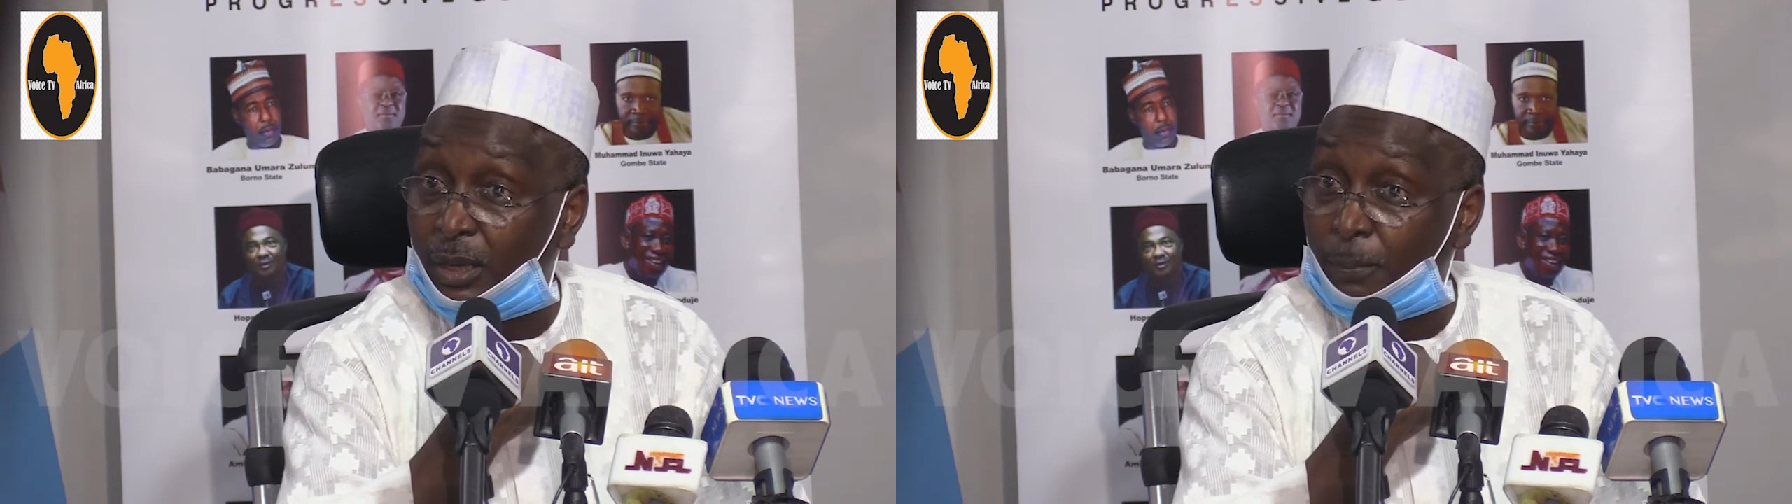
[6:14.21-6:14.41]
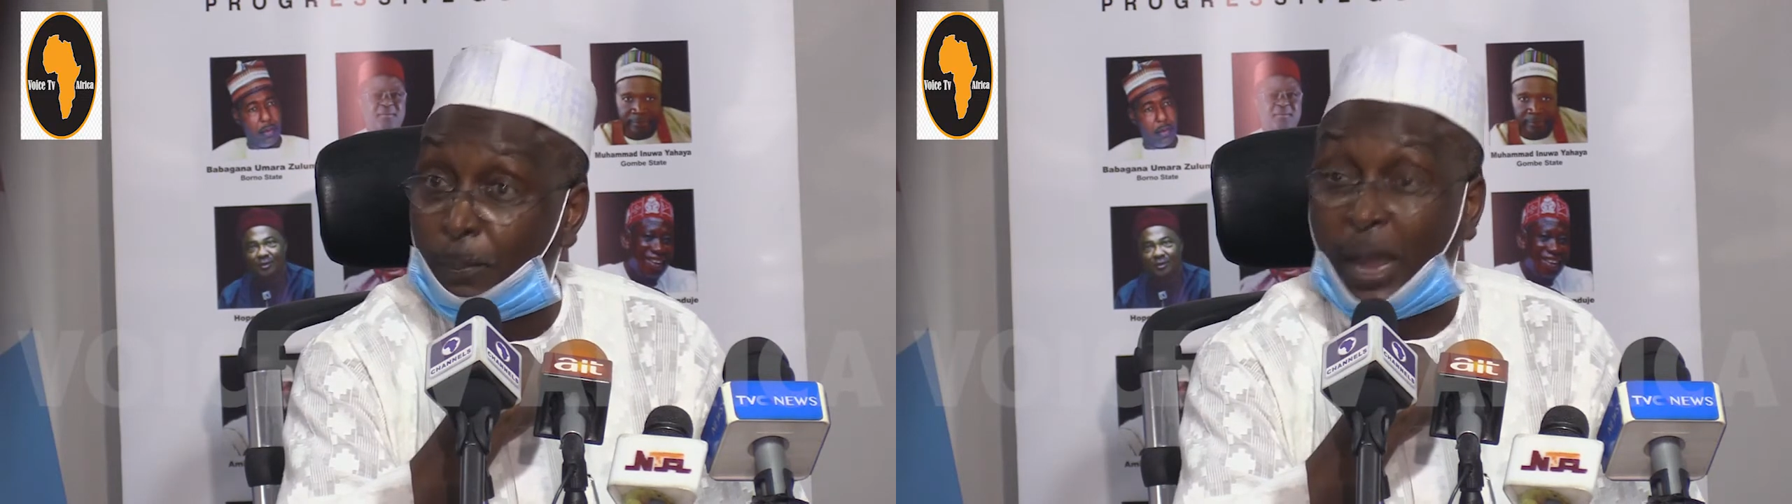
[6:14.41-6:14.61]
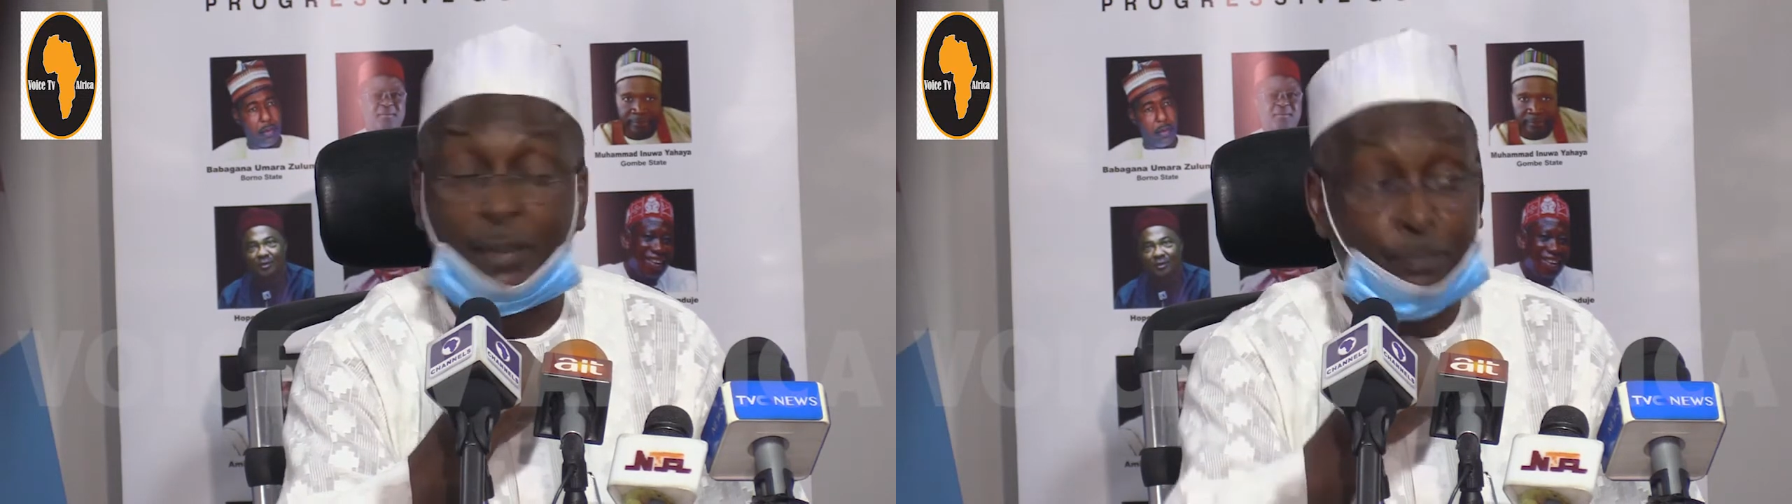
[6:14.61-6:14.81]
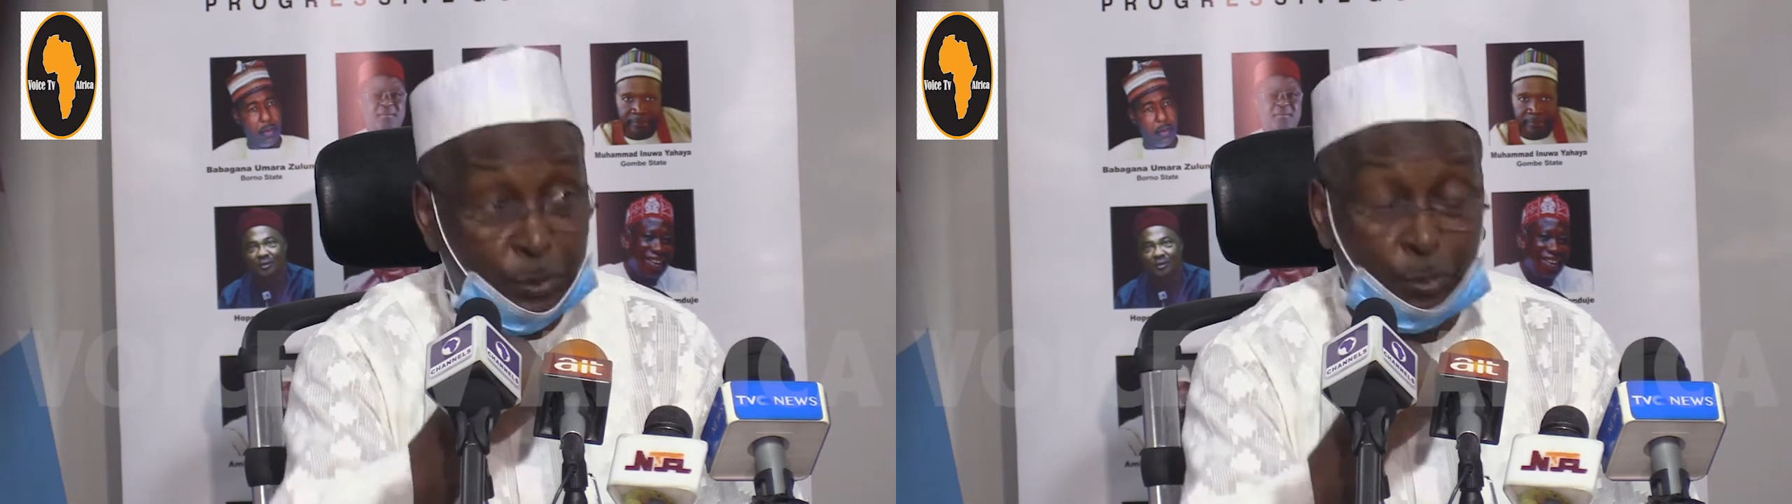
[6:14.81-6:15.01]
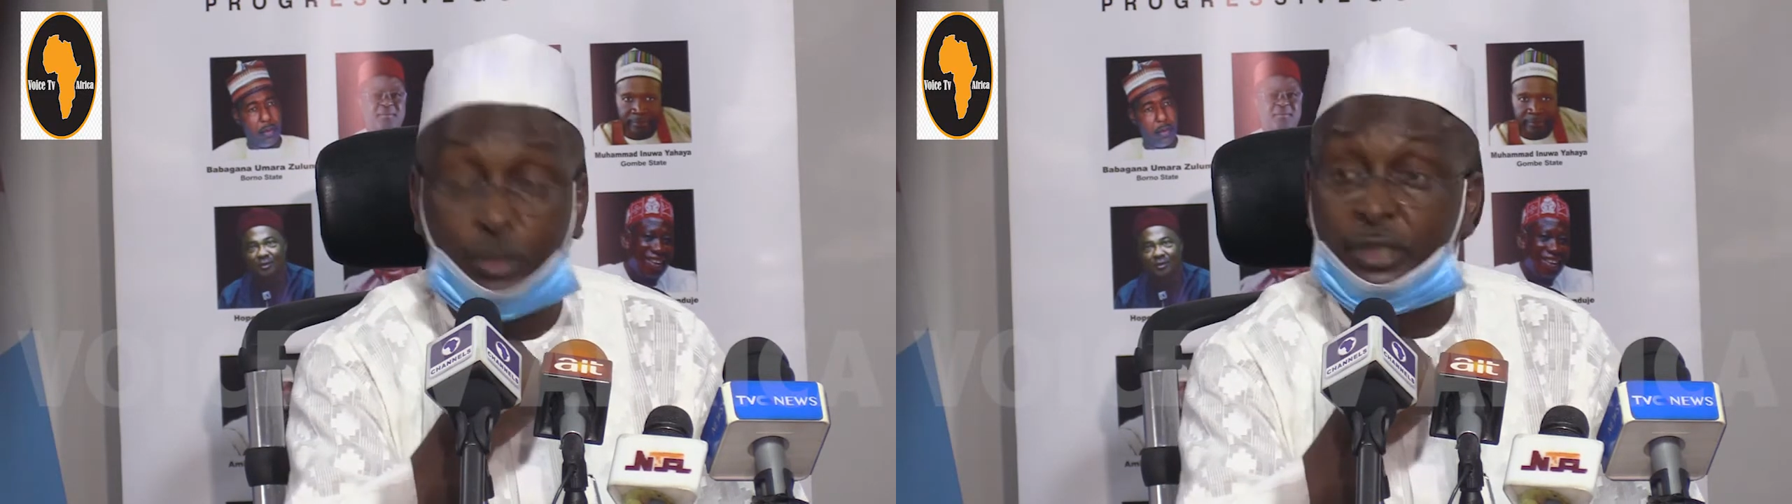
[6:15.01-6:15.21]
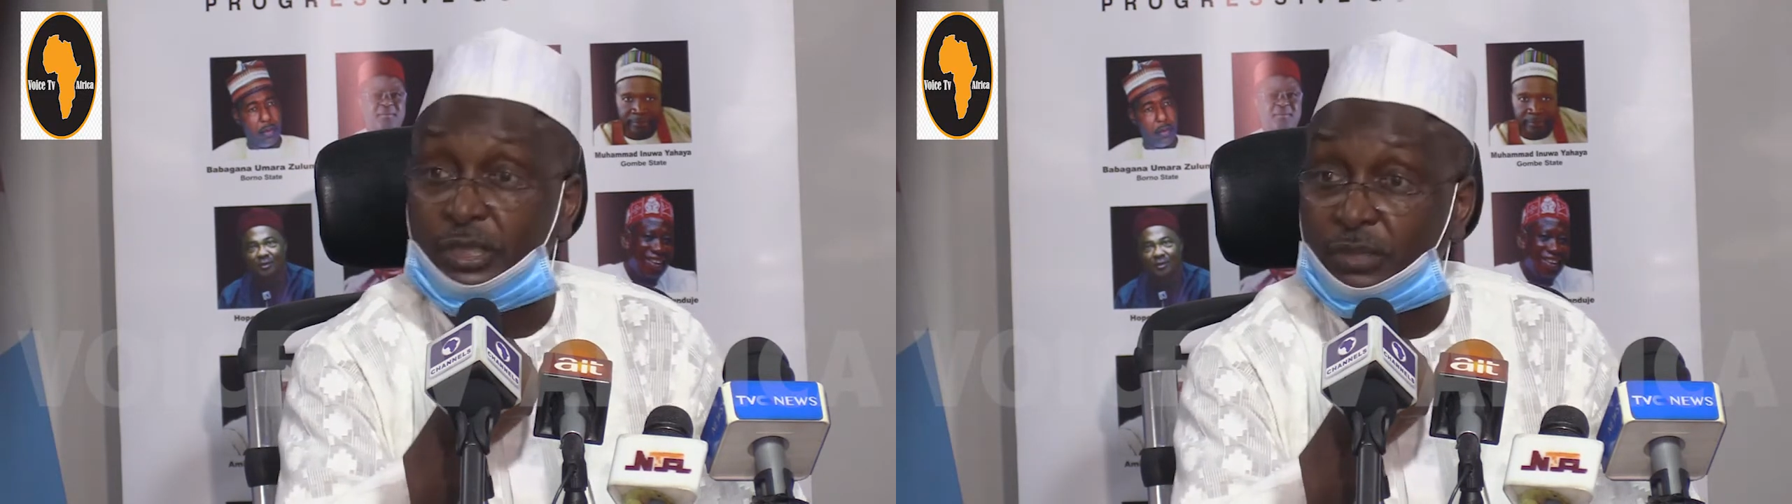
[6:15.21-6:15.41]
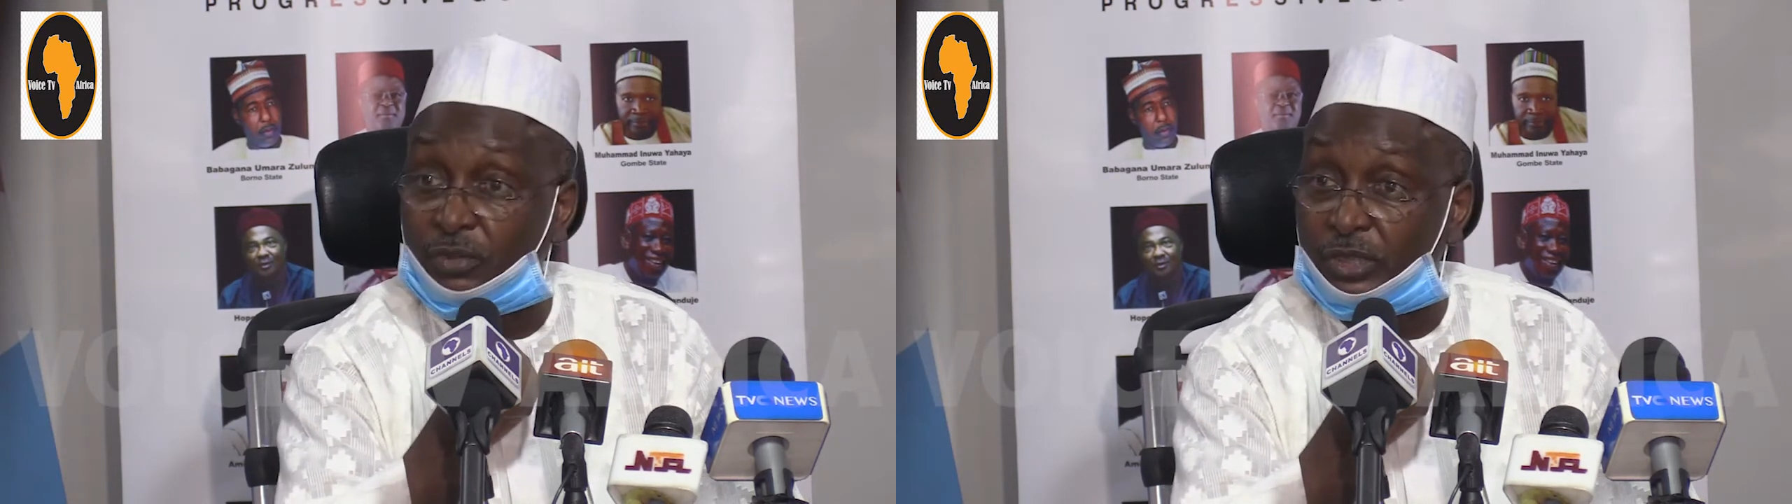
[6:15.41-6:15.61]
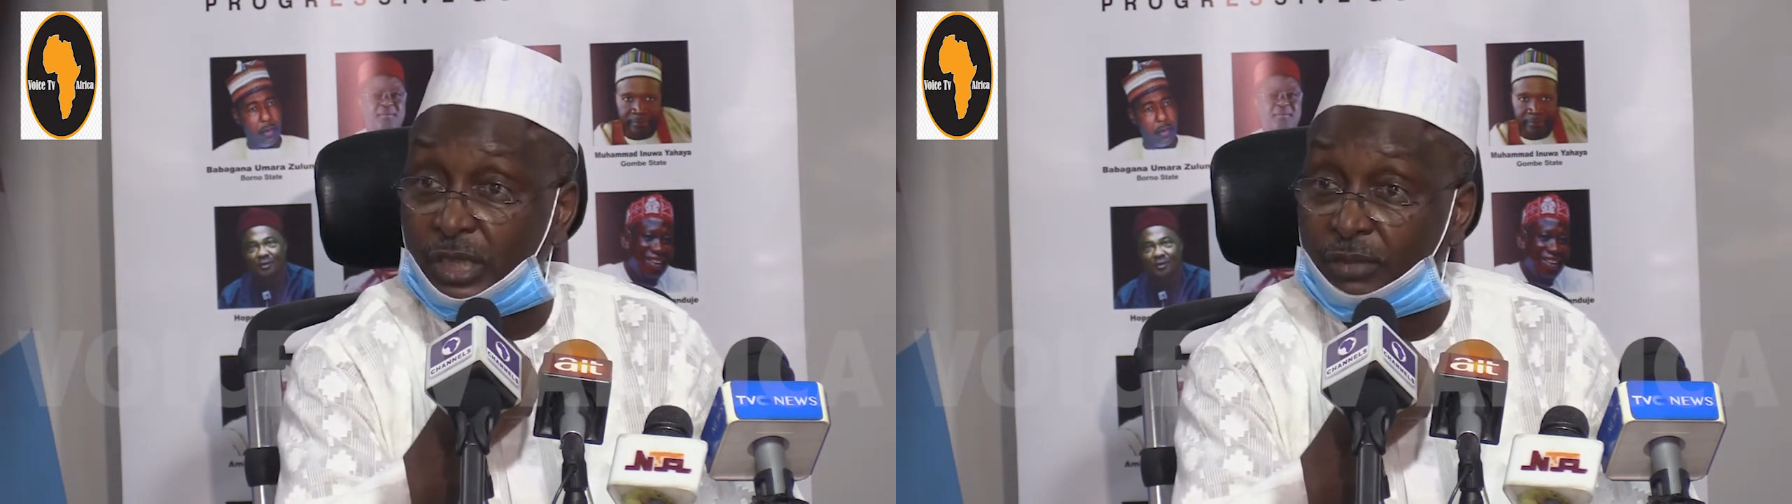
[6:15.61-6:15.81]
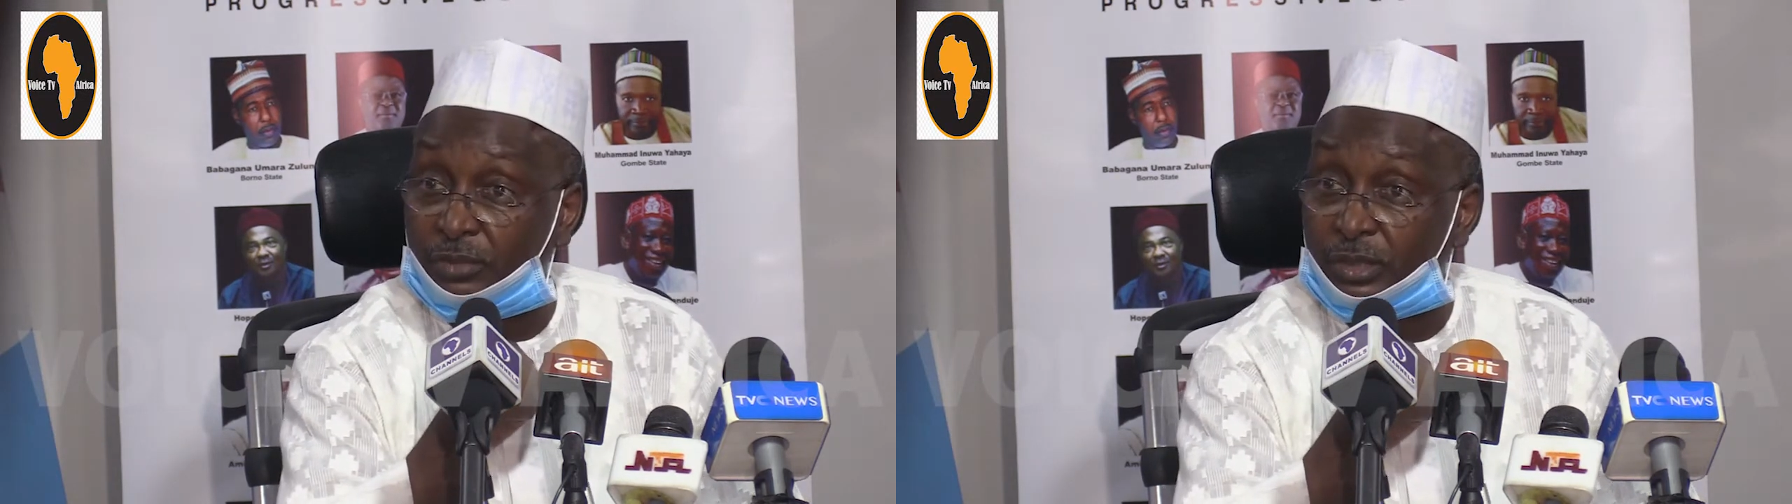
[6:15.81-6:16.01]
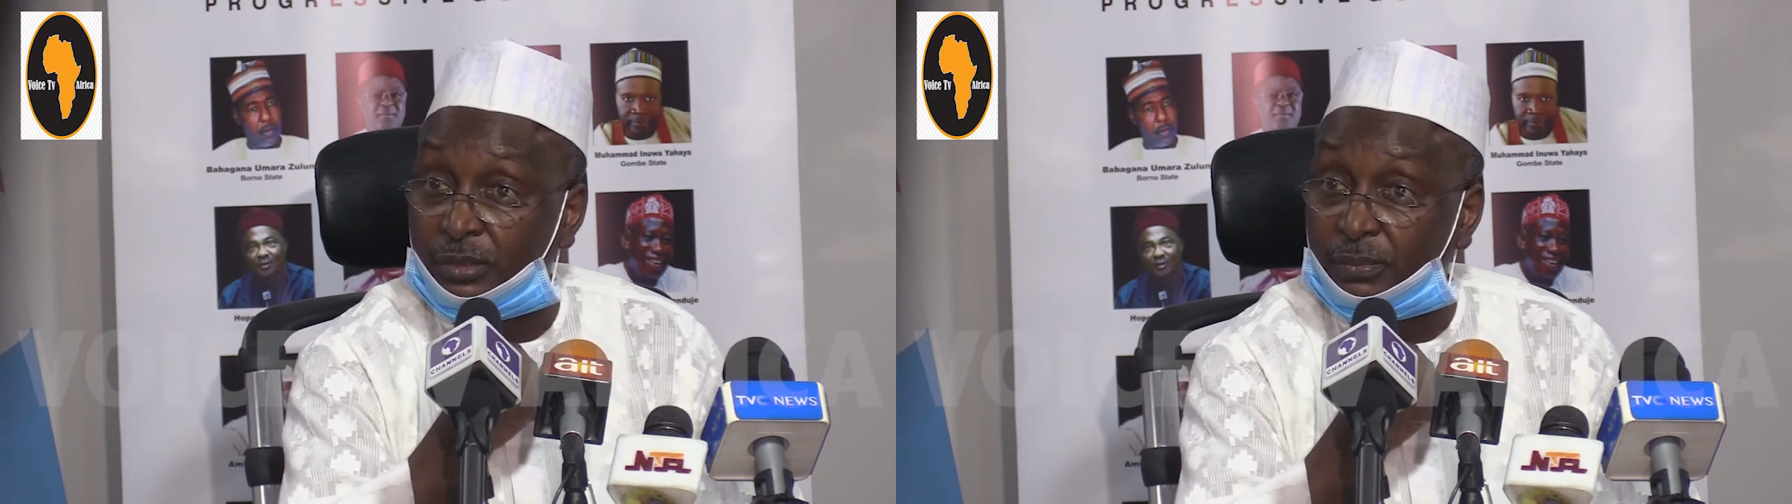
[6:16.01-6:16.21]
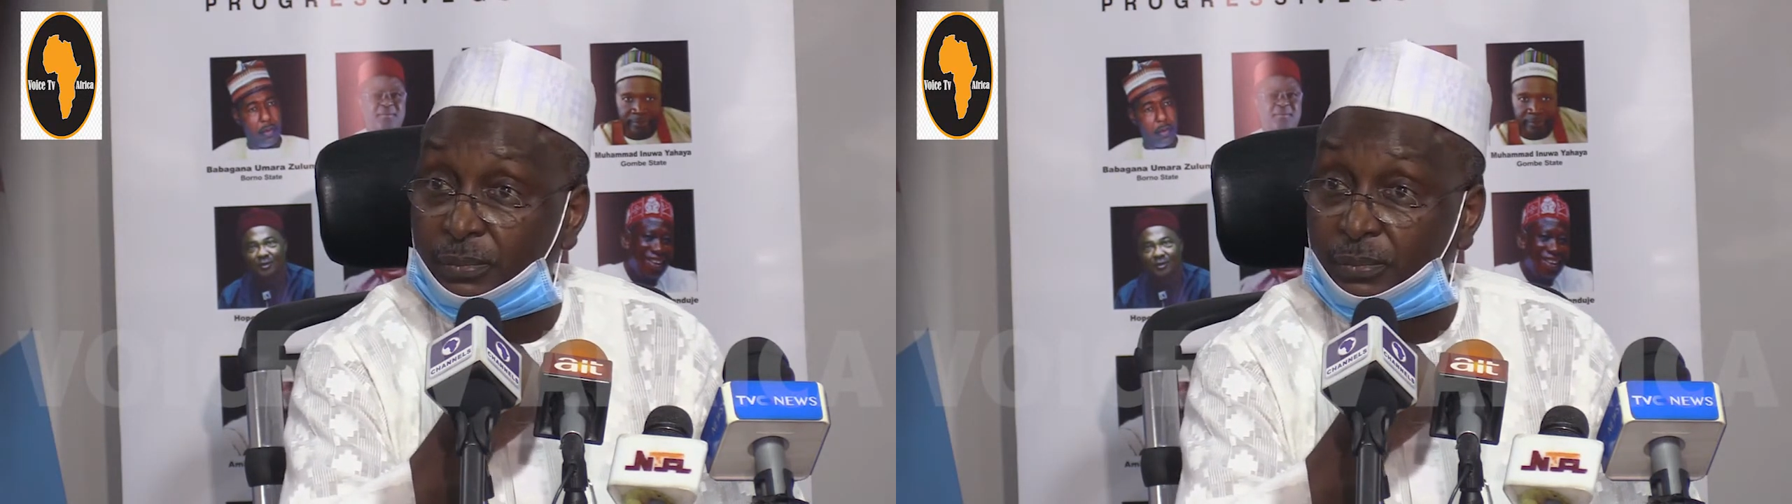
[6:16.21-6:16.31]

by people in the civil service.